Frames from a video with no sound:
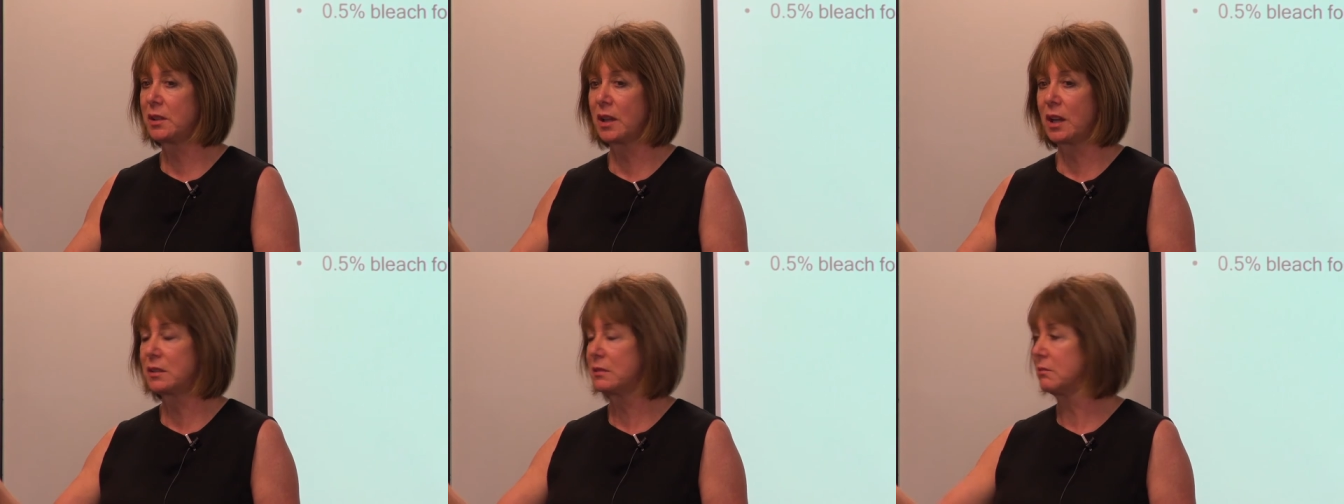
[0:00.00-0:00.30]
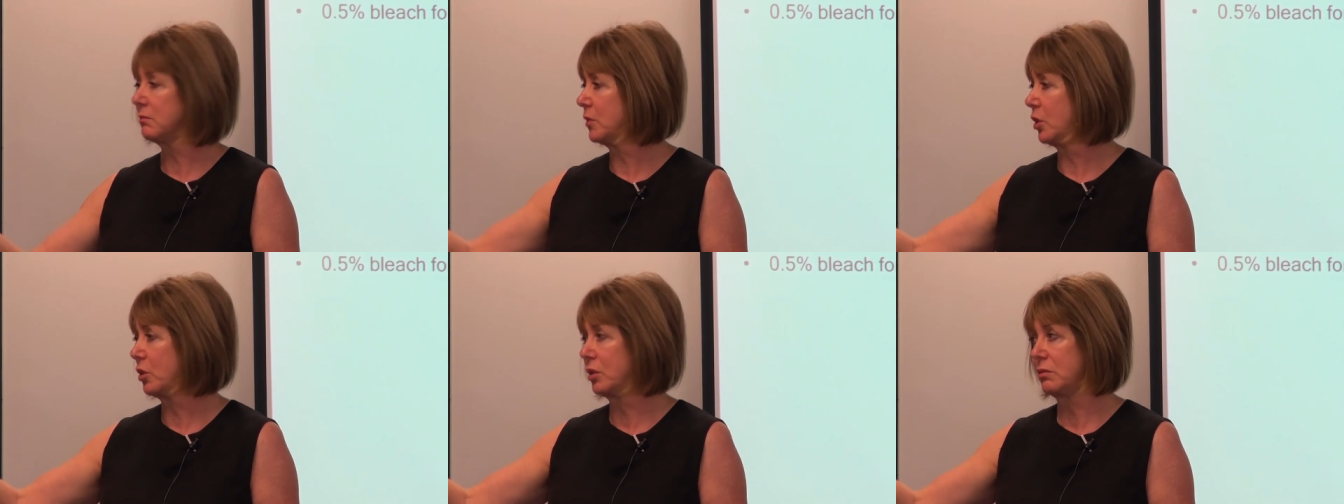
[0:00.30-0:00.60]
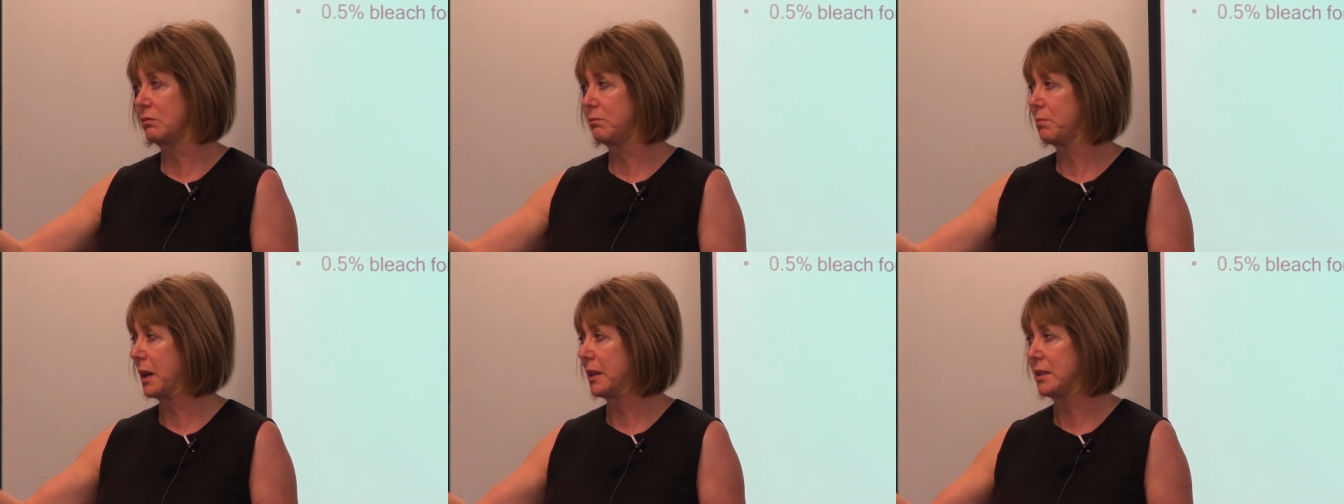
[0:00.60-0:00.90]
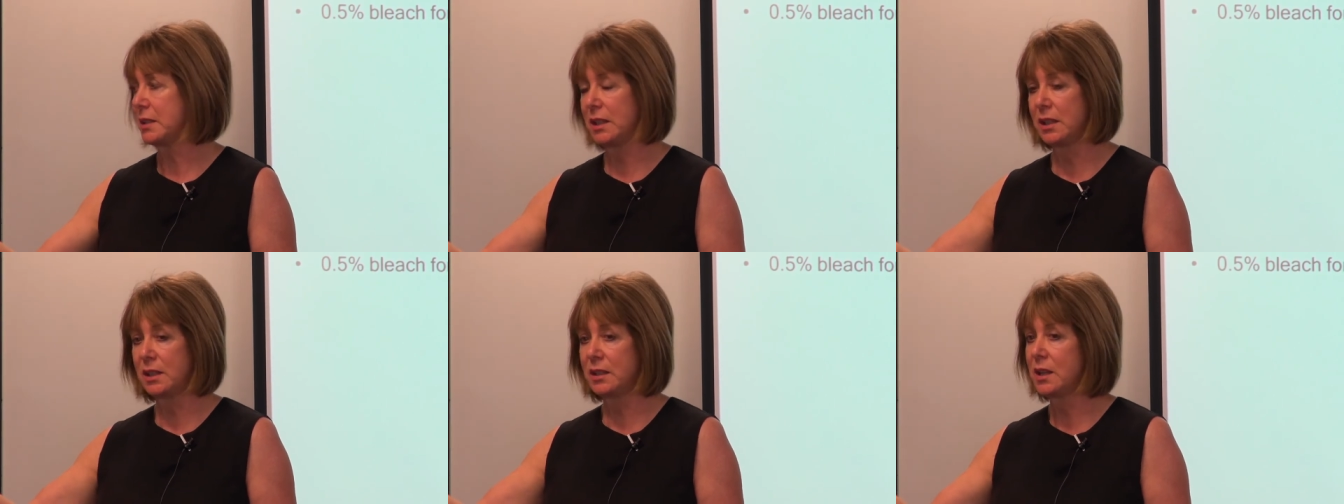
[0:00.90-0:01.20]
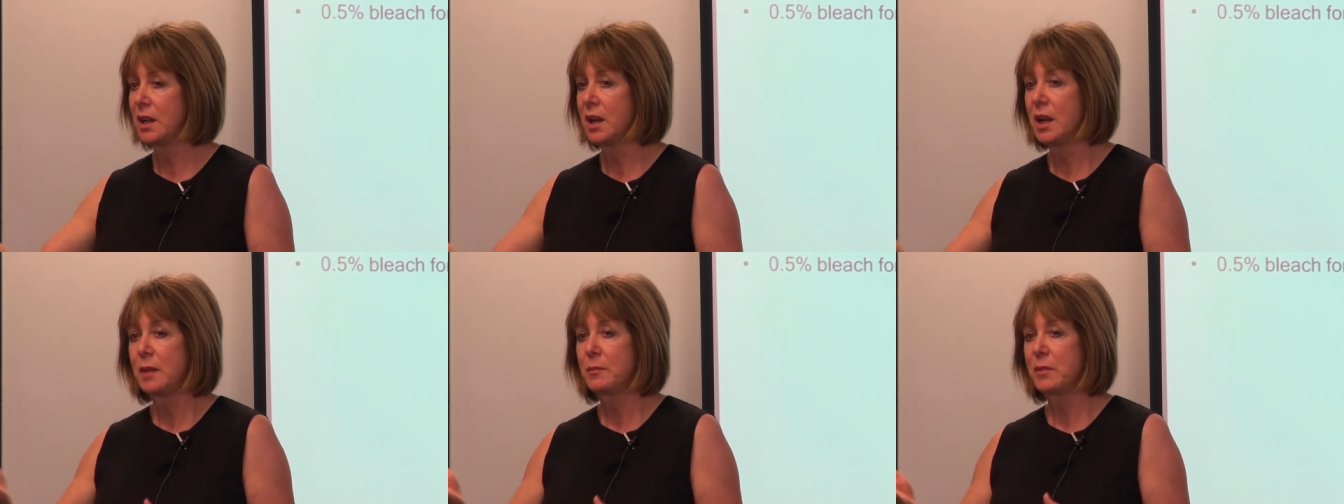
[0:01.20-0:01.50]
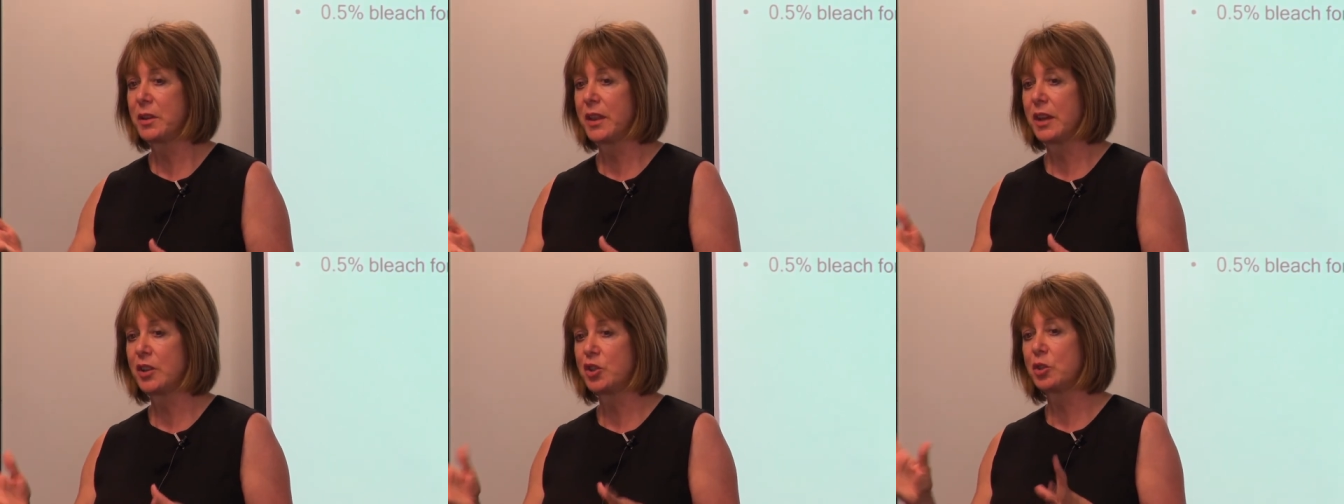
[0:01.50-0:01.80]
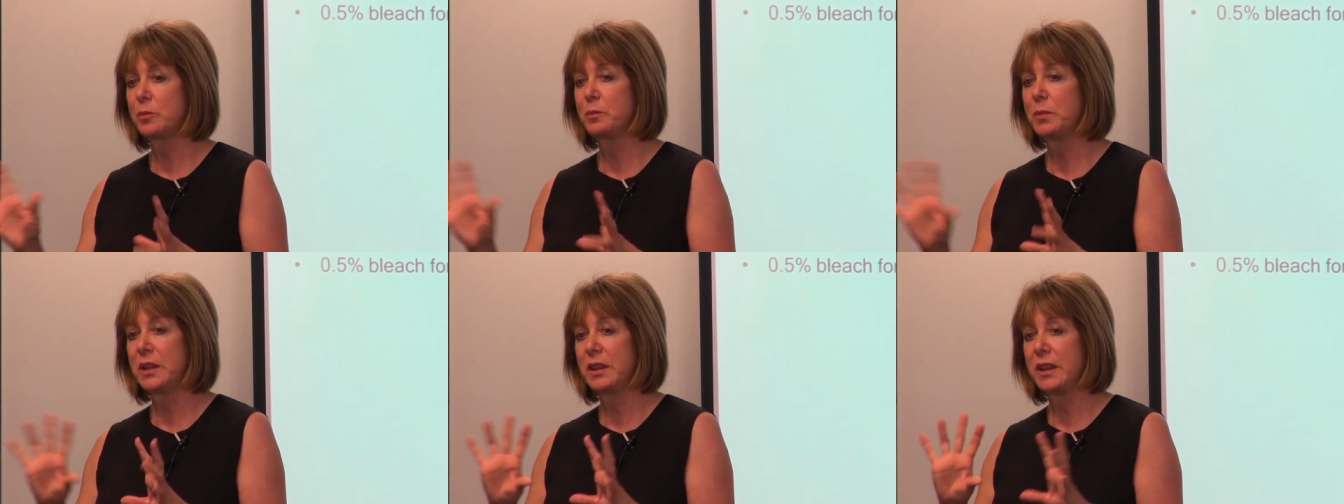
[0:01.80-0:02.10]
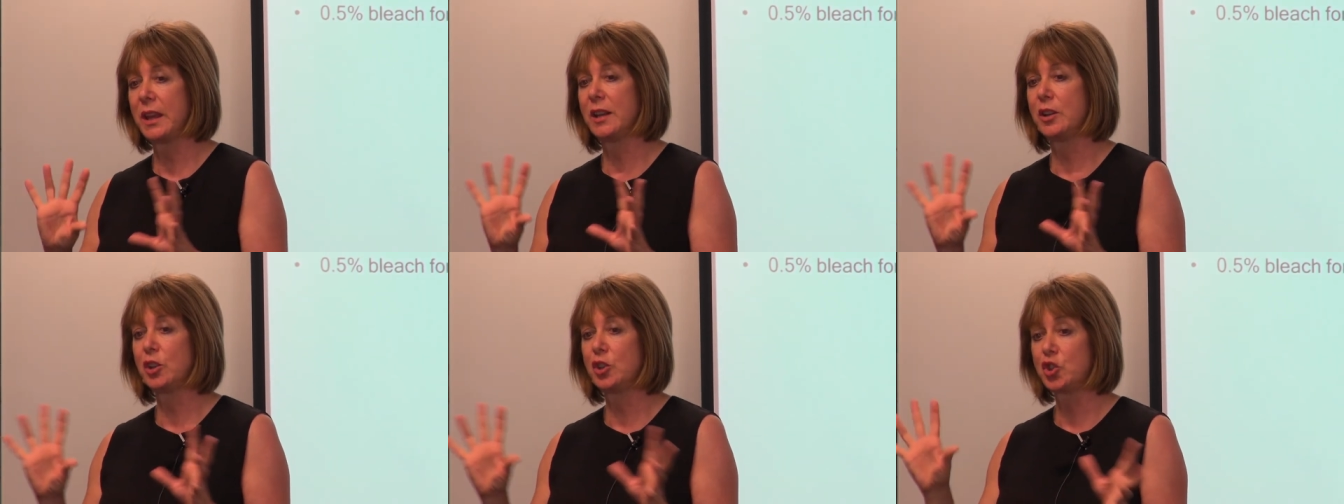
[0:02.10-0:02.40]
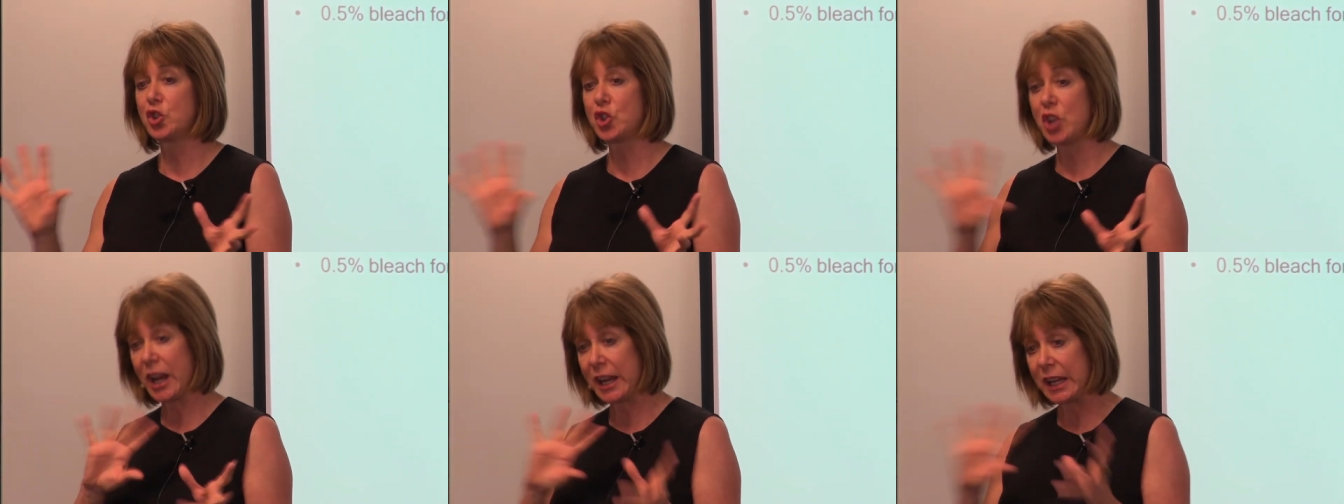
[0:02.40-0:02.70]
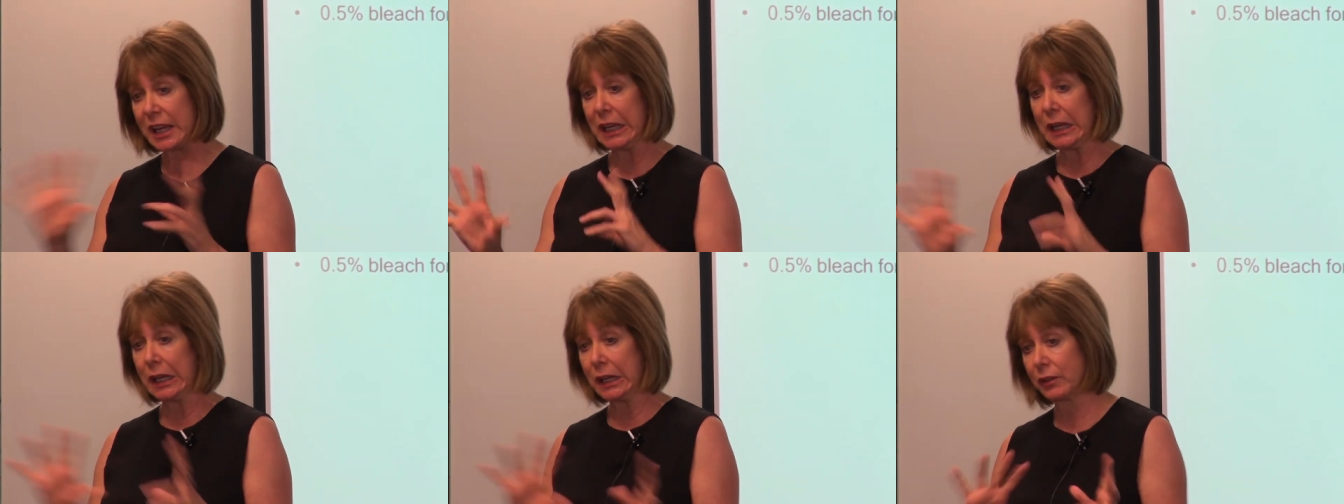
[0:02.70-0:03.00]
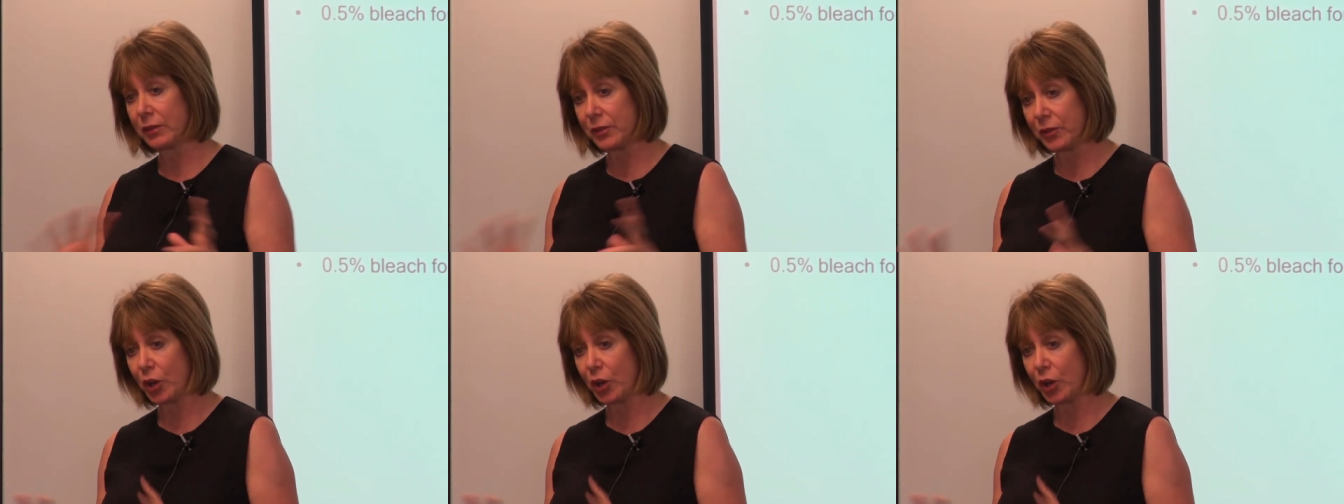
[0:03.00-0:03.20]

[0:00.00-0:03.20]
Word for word: if you can butt in, but they should be then checking